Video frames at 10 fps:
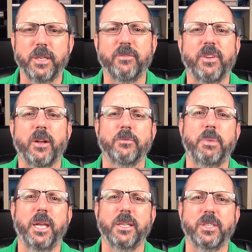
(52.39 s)
in fountain
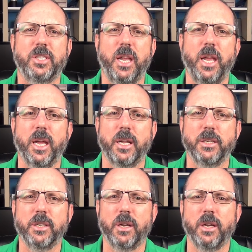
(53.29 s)
pens,
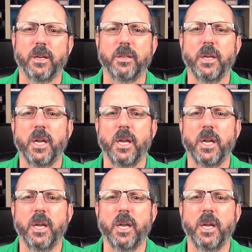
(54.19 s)
and uh,